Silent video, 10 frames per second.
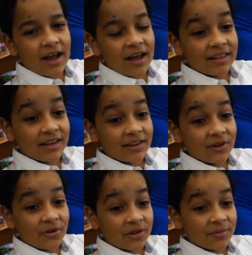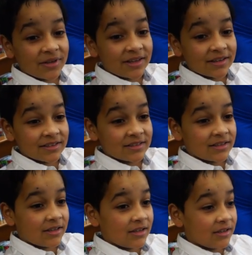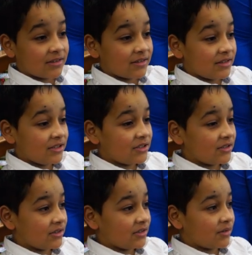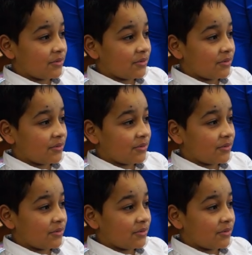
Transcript: I like coding because it teaches us